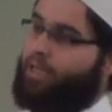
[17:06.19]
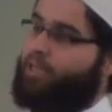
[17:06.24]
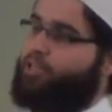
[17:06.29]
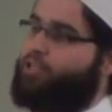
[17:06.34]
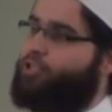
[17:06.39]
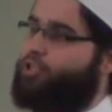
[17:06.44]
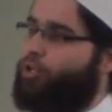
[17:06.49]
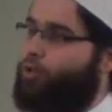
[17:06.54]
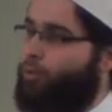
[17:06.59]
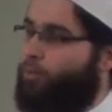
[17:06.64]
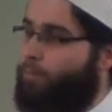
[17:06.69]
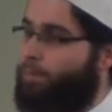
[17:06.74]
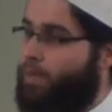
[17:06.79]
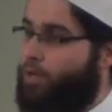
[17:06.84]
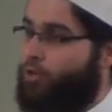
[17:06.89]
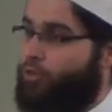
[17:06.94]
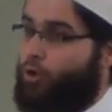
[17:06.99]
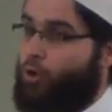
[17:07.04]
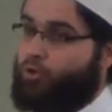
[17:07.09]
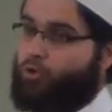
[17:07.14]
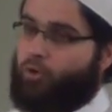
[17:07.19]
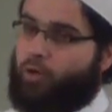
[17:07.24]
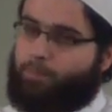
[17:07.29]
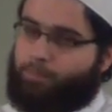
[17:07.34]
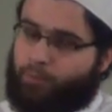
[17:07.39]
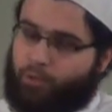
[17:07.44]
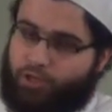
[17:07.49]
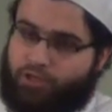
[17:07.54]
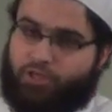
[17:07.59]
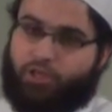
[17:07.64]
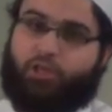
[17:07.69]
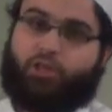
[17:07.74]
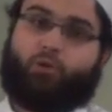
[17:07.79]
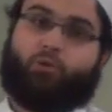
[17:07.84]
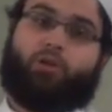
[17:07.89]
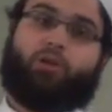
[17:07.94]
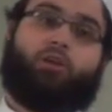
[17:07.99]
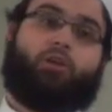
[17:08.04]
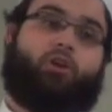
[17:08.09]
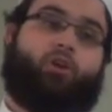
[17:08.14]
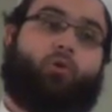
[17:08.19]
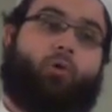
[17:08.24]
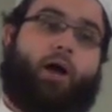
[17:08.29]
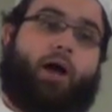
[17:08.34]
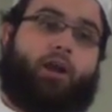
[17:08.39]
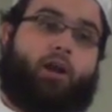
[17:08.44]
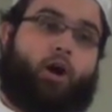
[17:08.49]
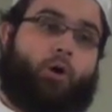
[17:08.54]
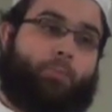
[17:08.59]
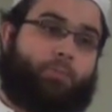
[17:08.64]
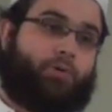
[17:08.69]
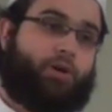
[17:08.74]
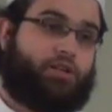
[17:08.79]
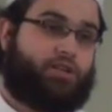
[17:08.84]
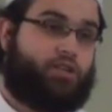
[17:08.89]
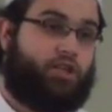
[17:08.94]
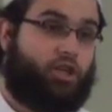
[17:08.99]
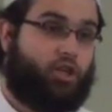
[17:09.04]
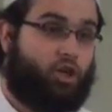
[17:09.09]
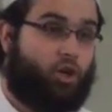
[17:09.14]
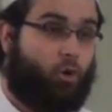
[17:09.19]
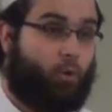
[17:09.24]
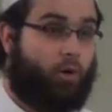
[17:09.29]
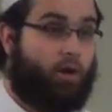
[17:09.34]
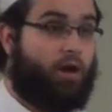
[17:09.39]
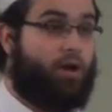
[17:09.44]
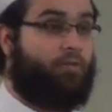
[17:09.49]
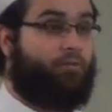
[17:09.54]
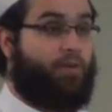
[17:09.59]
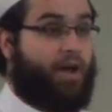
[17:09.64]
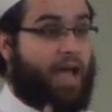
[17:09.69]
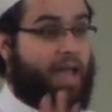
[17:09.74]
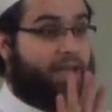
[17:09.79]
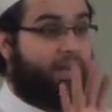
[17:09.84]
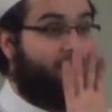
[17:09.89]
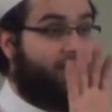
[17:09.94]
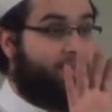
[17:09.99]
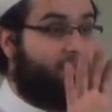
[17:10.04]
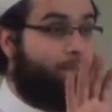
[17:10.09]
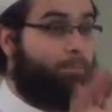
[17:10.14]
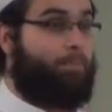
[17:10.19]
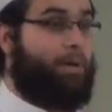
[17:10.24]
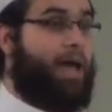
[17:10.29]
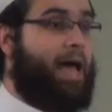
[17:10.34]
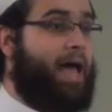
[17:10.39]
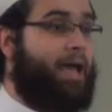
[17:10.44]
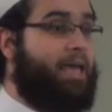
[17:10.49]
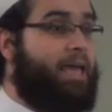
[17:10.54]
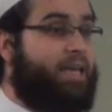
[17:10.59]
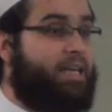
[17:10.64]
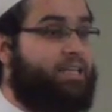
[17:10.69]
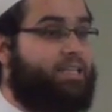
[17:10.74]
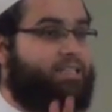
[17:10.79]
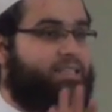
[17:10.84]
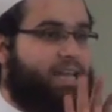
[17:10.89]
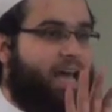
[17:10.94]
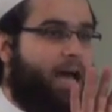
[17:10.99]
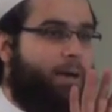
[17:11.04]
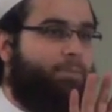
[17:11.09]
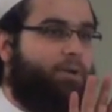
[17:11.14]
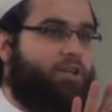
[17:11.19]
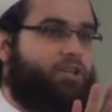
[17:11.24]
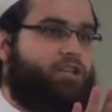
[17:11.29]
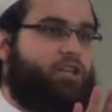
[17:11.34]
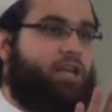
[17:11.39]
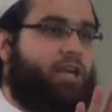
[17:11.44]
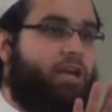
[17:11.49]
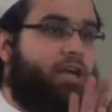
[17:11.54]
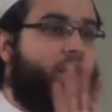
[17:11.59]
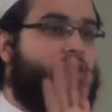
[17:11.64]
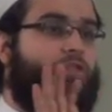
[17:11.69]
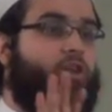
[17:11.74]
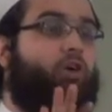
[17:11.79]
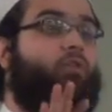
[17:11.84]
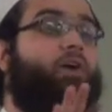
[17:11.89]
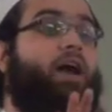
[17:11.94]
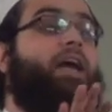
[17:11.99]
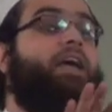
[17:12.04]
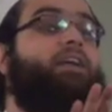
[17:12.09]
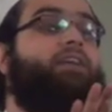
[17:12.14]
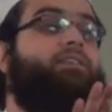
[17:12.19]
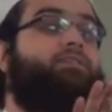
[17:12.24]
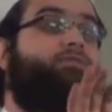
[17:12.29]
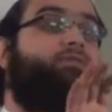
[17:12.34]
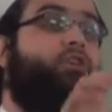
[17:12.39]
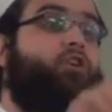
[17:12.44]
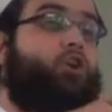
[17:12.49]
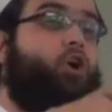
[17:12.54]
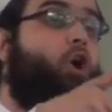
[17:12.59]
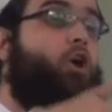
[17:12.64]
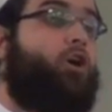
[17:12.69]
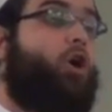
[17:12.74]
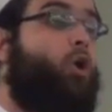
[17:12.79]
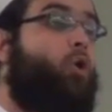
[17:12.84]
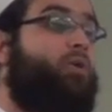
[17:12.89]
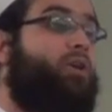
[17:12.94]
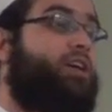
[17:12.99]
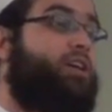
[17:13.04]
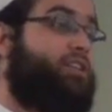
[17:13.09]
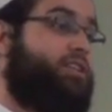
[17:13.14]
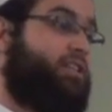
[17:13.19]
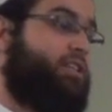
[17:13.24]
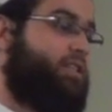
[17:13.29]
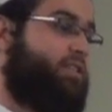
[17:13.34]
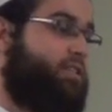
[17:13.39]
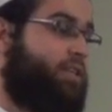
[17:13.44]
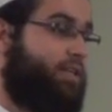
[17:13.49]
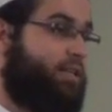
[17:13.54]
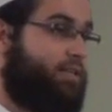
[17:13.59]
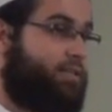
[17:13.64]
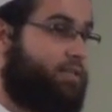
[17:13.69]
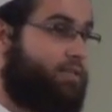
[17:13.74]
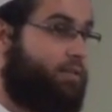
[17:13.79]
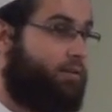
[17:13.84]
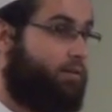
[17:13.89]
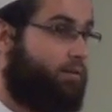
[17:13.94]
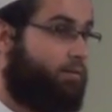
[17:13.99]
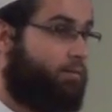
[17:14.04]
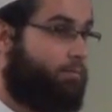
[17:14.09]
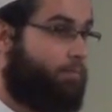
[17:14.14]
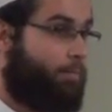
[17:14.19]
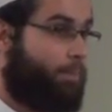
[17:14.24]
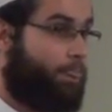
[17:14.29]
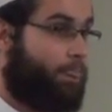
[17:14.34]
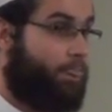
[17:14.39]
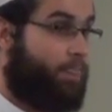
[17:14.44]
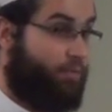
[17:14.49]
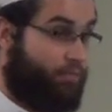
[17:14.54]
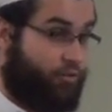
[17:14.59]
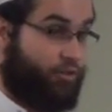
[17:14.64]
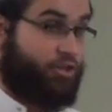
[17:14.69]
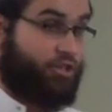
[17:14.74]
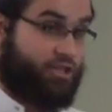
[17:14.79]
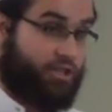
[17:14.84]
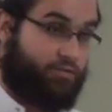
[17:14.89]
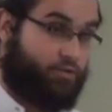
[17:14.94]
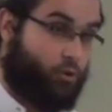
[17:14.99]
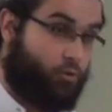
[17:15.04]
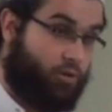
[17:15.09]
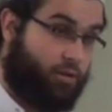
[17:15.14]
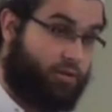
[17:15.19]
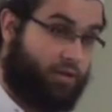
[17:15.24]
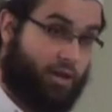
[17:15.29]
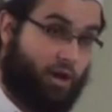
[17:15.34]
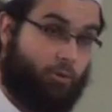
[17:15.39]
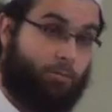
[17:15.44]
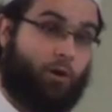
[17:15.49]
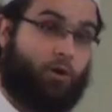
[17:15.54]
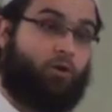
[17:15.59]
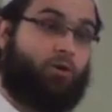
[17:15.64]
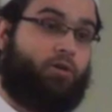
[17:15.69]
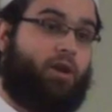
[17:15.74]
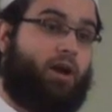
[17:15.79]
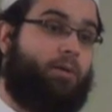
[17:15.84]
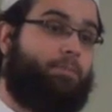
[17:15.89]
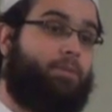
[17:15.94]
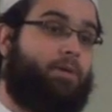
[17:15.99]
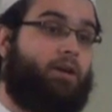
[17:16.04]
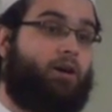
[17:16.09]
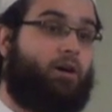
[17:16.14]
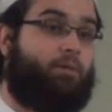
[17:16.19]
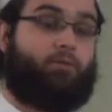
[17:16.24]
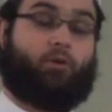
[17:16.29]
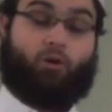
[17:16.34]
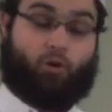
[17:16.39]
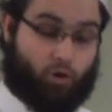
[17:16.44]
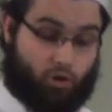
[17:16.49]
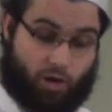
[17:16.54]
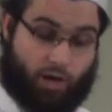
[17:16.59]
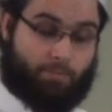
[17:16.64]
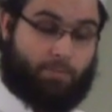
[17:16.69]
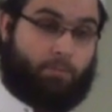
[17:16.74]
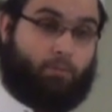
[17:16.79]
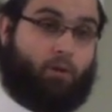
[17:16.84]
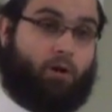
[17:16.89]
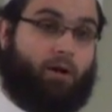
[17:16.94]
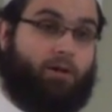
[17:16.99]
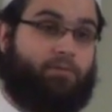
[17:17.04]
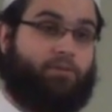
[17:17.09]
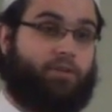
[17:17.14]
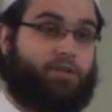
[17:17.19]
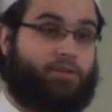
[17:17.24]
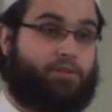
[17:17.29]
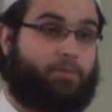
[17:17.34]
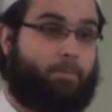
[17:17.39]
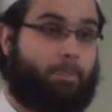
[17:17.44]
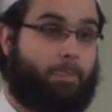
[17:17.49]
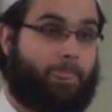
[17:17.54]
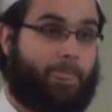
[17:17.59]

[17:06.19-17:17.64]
against you, those who are persecuting you and oppressing you, fighting them back, establishing the right for your own existence. The verses of Surah Tawbah could not be, could not be more obvious.